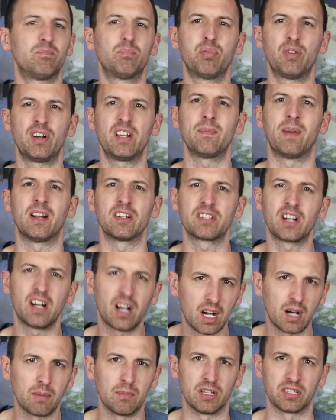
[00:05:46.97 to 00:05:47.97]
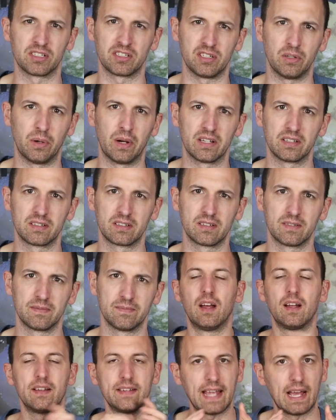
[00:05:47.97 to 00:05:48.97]
pretty much harmless to us.
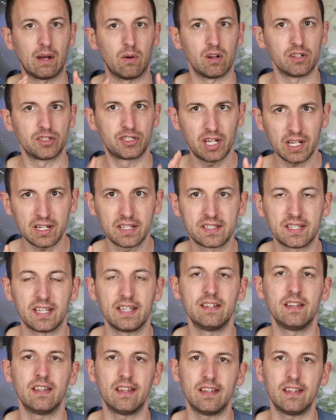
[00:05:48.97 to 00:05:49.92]
Now, gelatin